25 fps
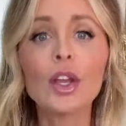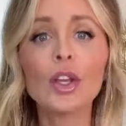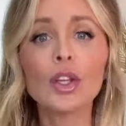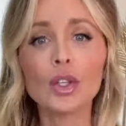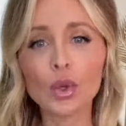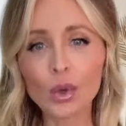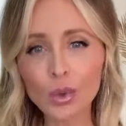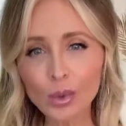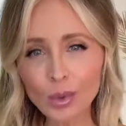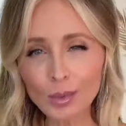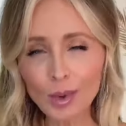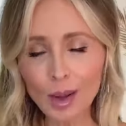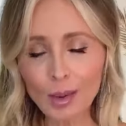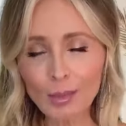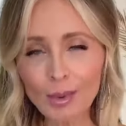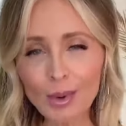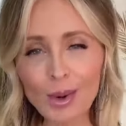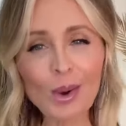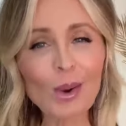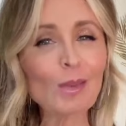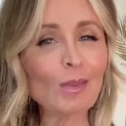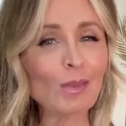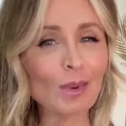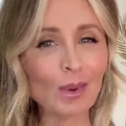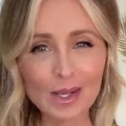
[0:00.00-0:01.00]
You'll
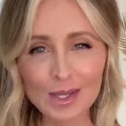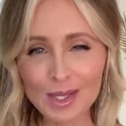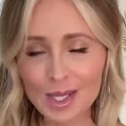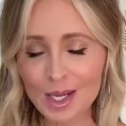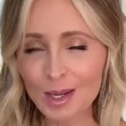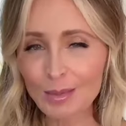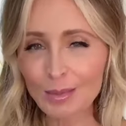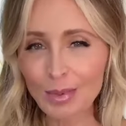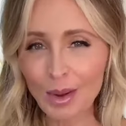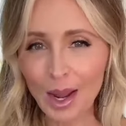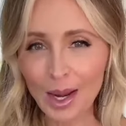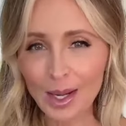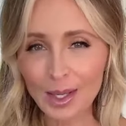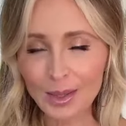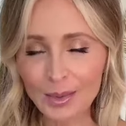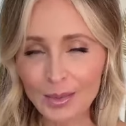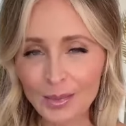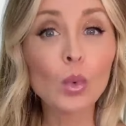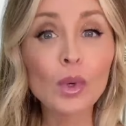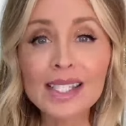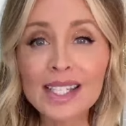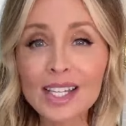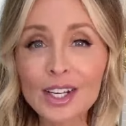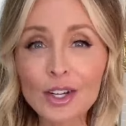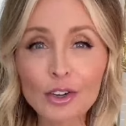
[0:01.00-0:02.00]
remember President Biden
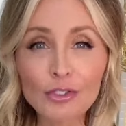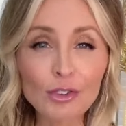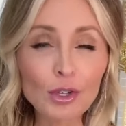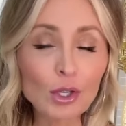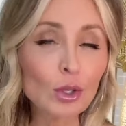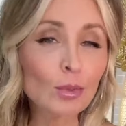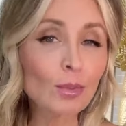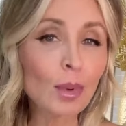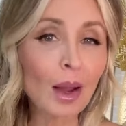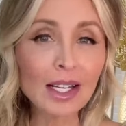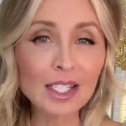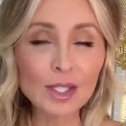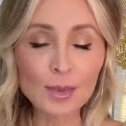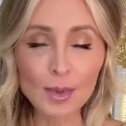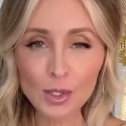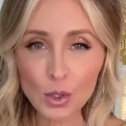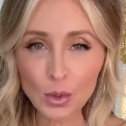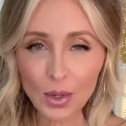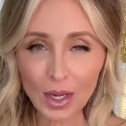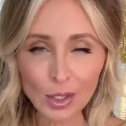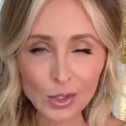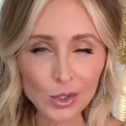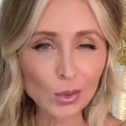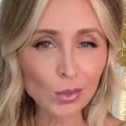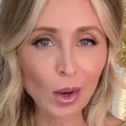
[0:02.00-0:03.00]
was interviewed by special
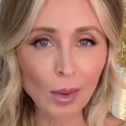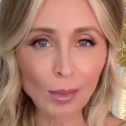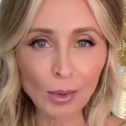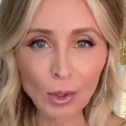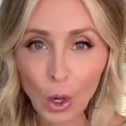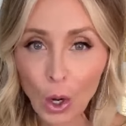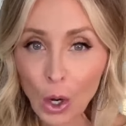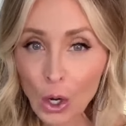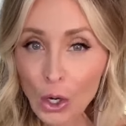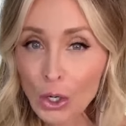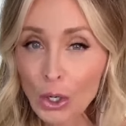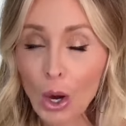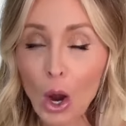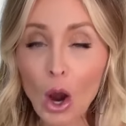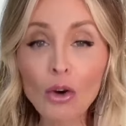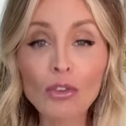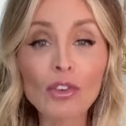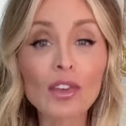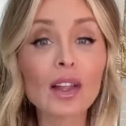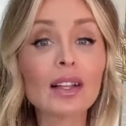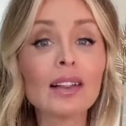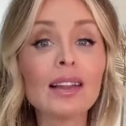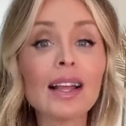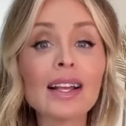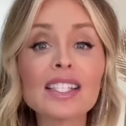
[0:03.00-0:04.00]
counsel Robert Hur over
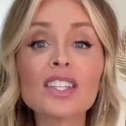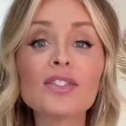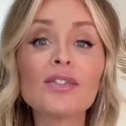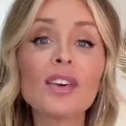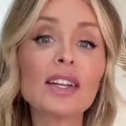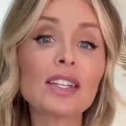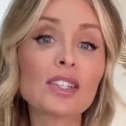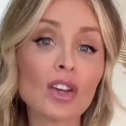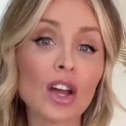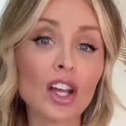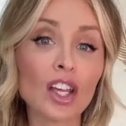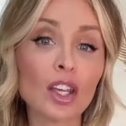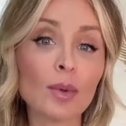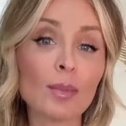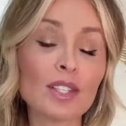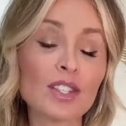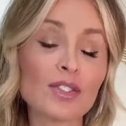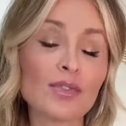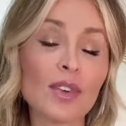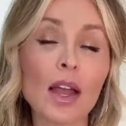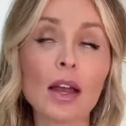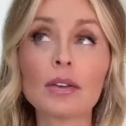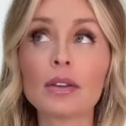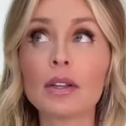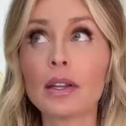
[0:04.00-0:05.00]
the classified documents
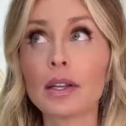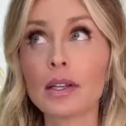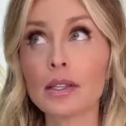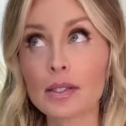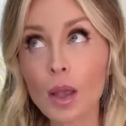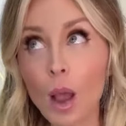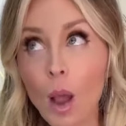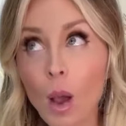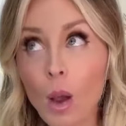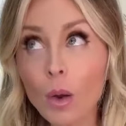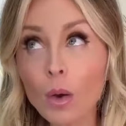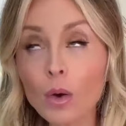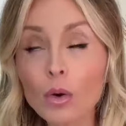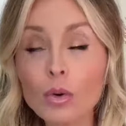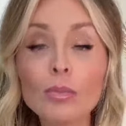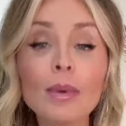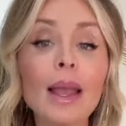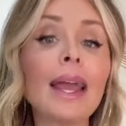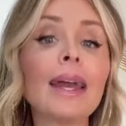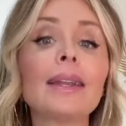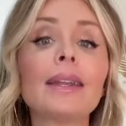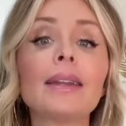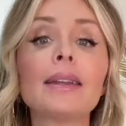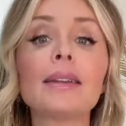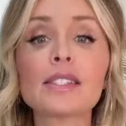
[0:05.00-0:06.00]
found at his home
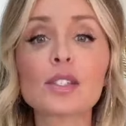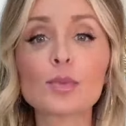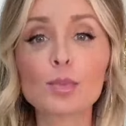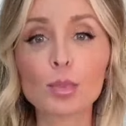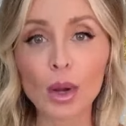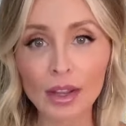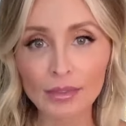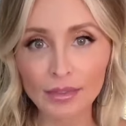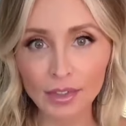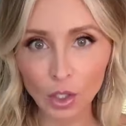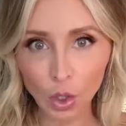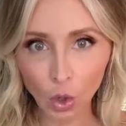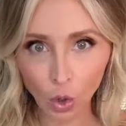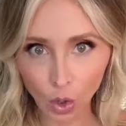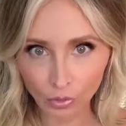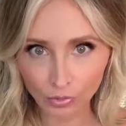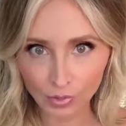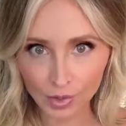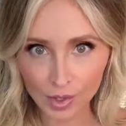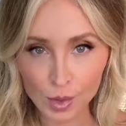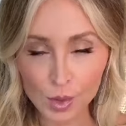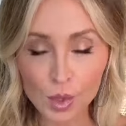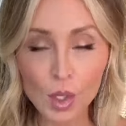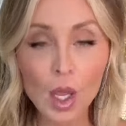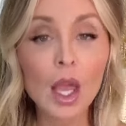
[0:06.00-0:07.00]
and in his private
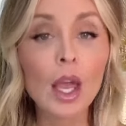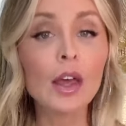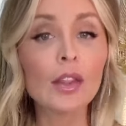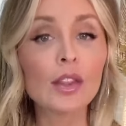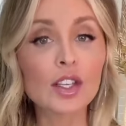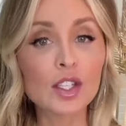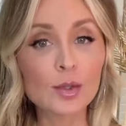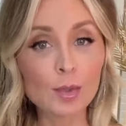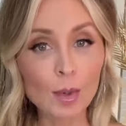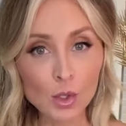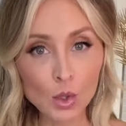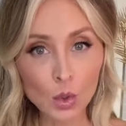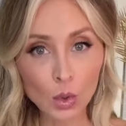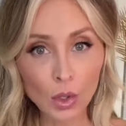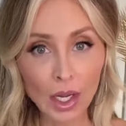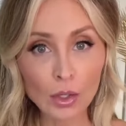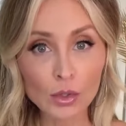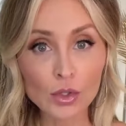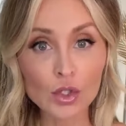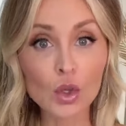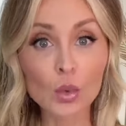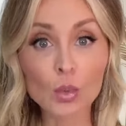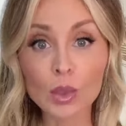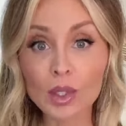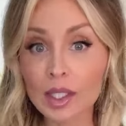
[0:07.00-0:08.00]
office. The special
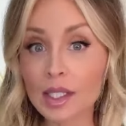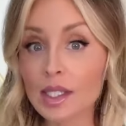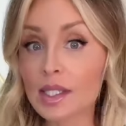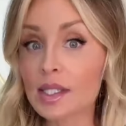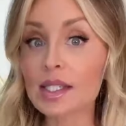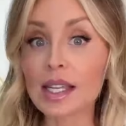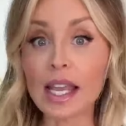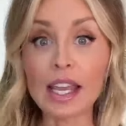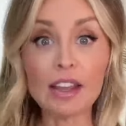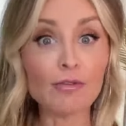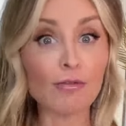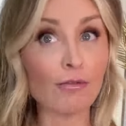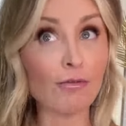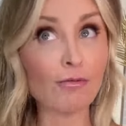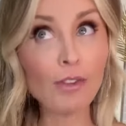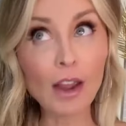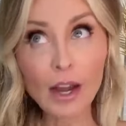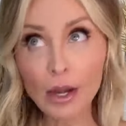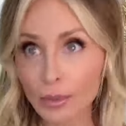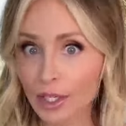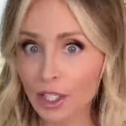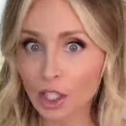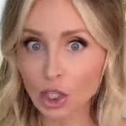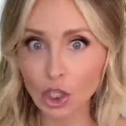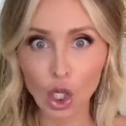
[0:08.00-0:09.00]
counsel released a
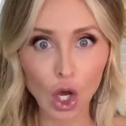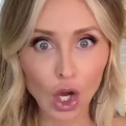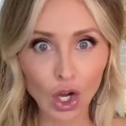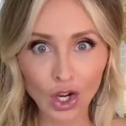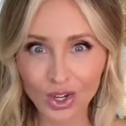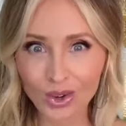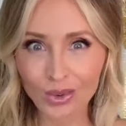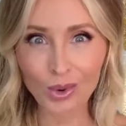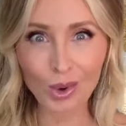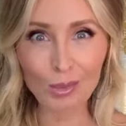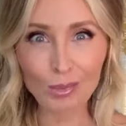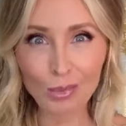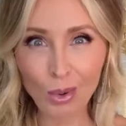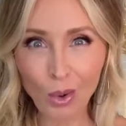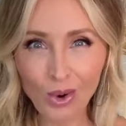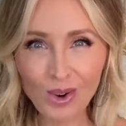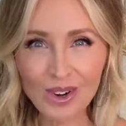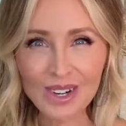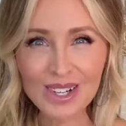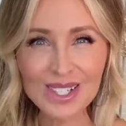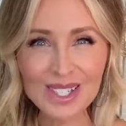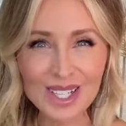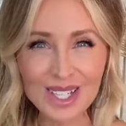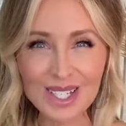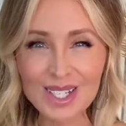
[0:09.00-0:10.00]
very long
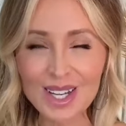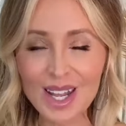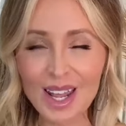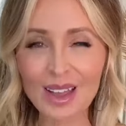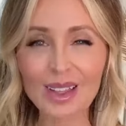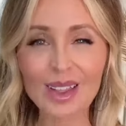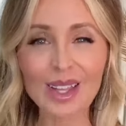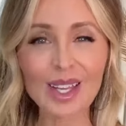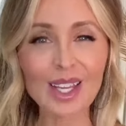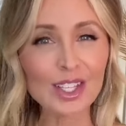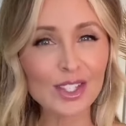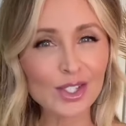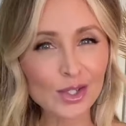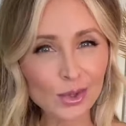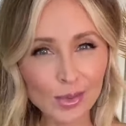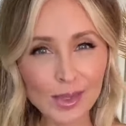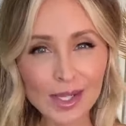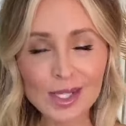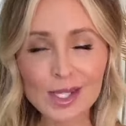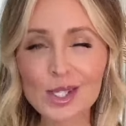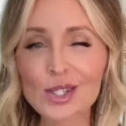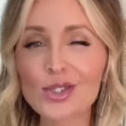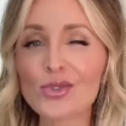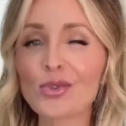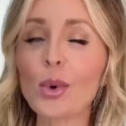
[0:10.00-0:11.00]
report detailing his
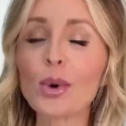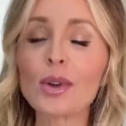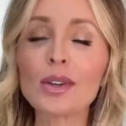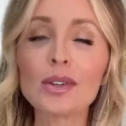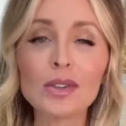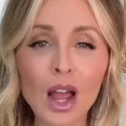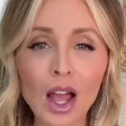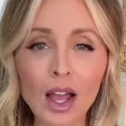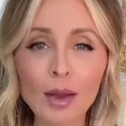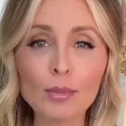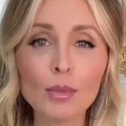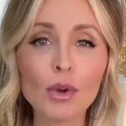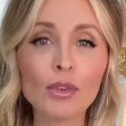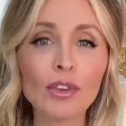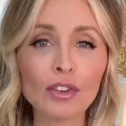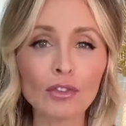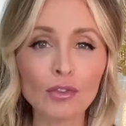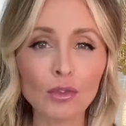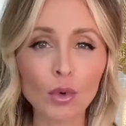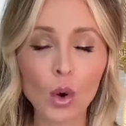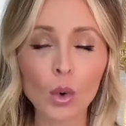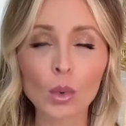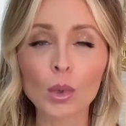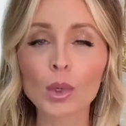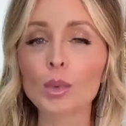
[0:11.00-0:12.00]
reasons for not moving
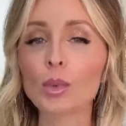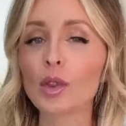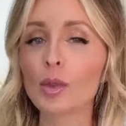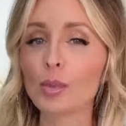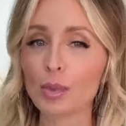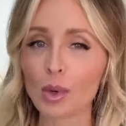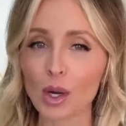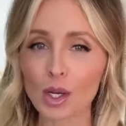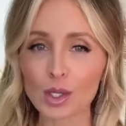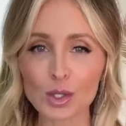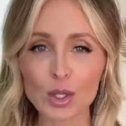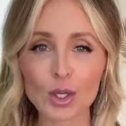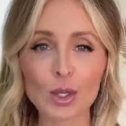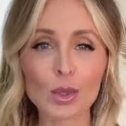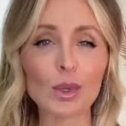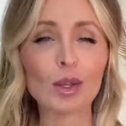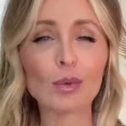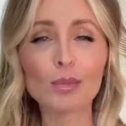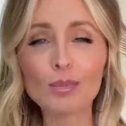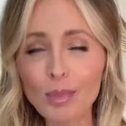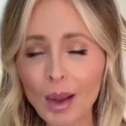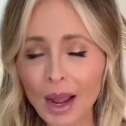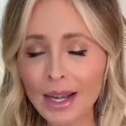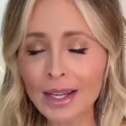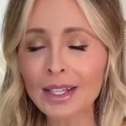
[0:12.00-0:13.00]
forward with prosecuting
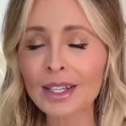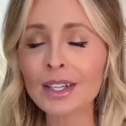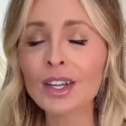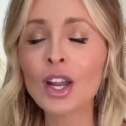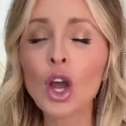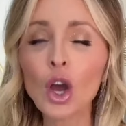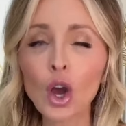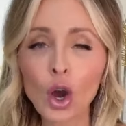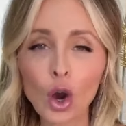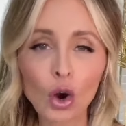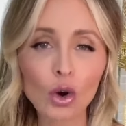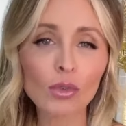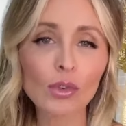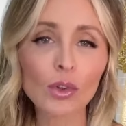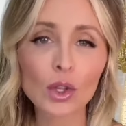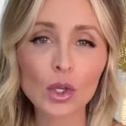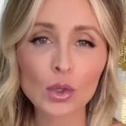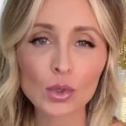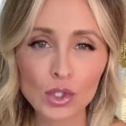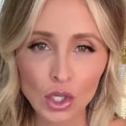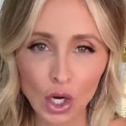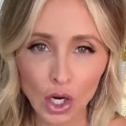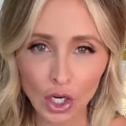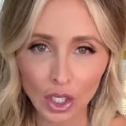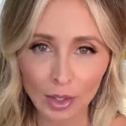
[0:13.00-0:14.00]
Biden over those
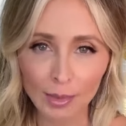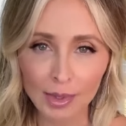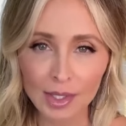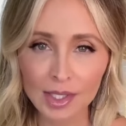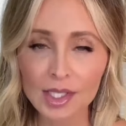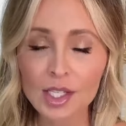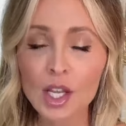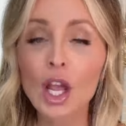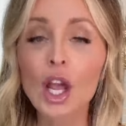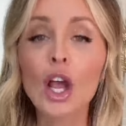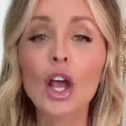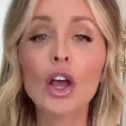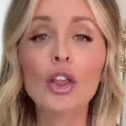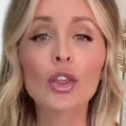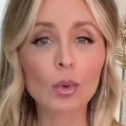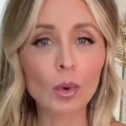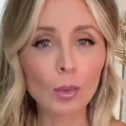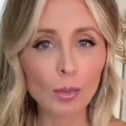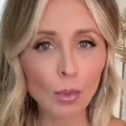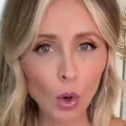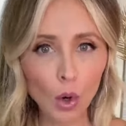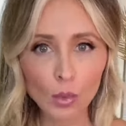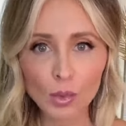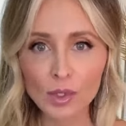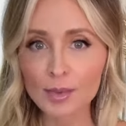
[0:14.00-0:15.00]
documents. The
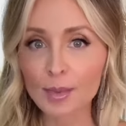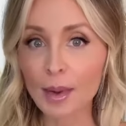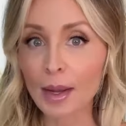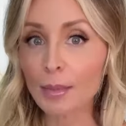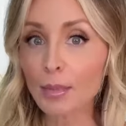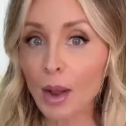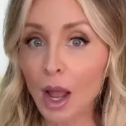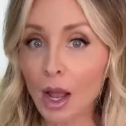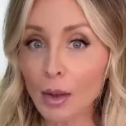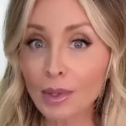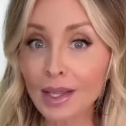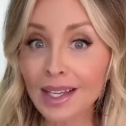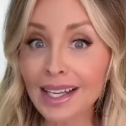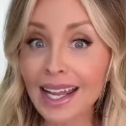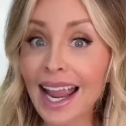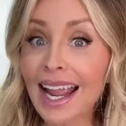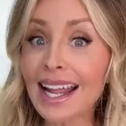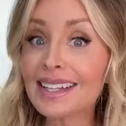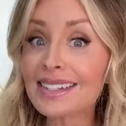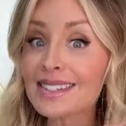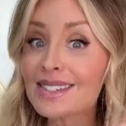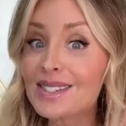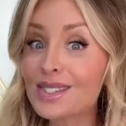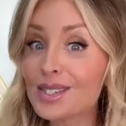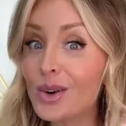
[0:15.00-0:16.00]
report was made public,
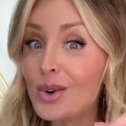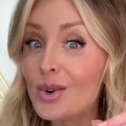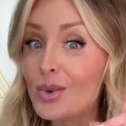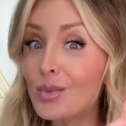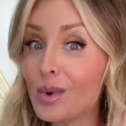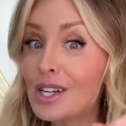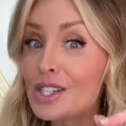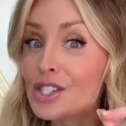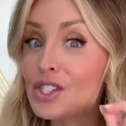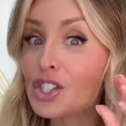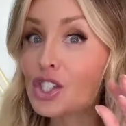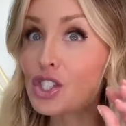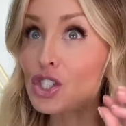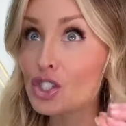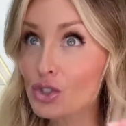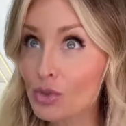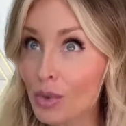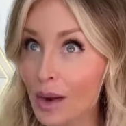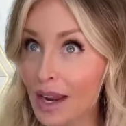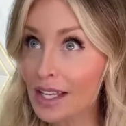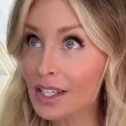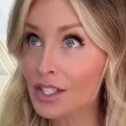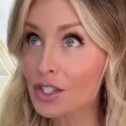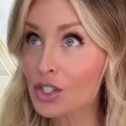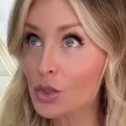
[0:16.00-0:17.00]
and so was the
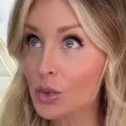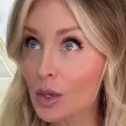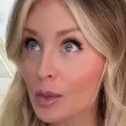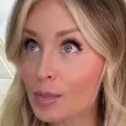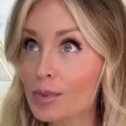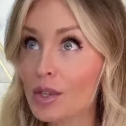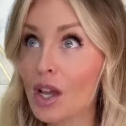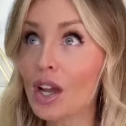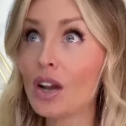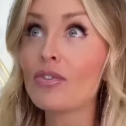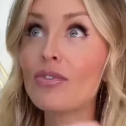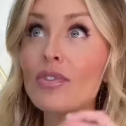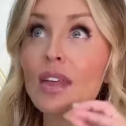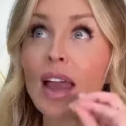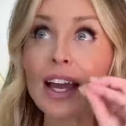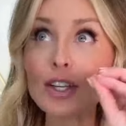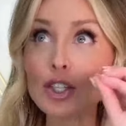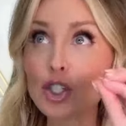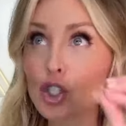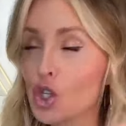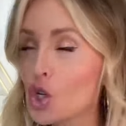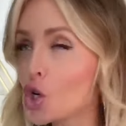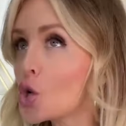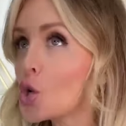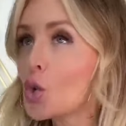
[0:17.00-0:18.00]
transcript of that
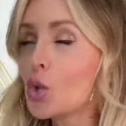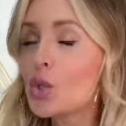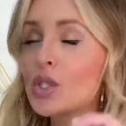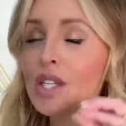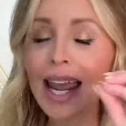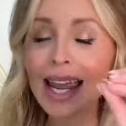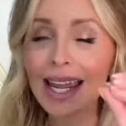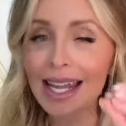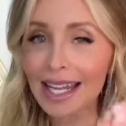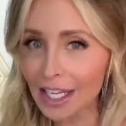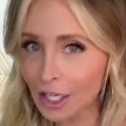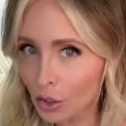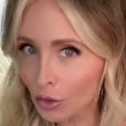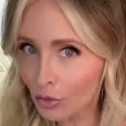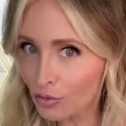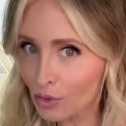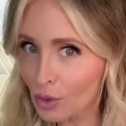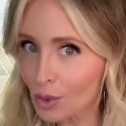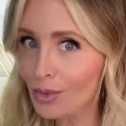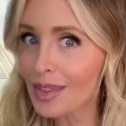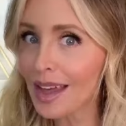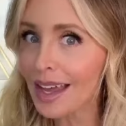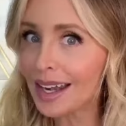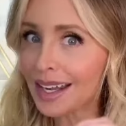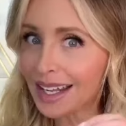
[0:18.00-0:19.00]
two day
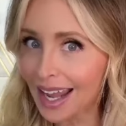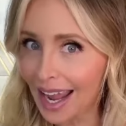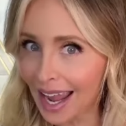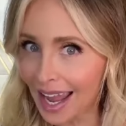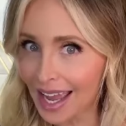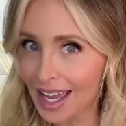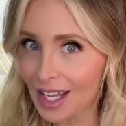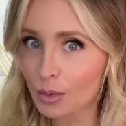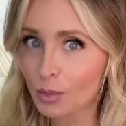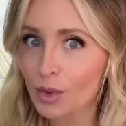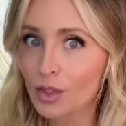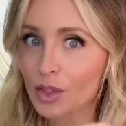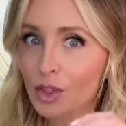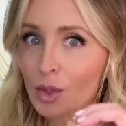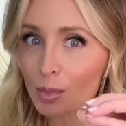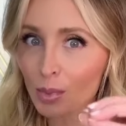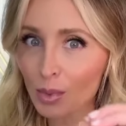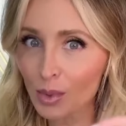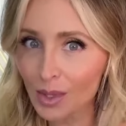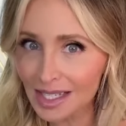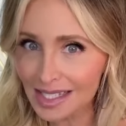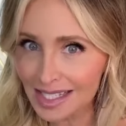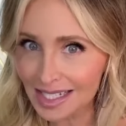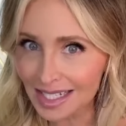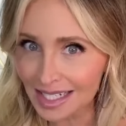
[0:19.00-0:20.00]
interview that he had with the
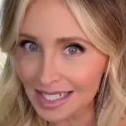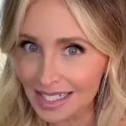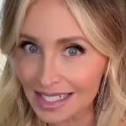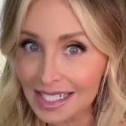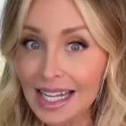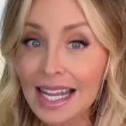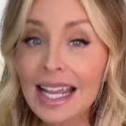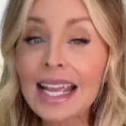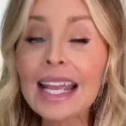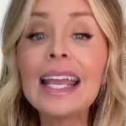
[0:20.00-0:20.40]
president.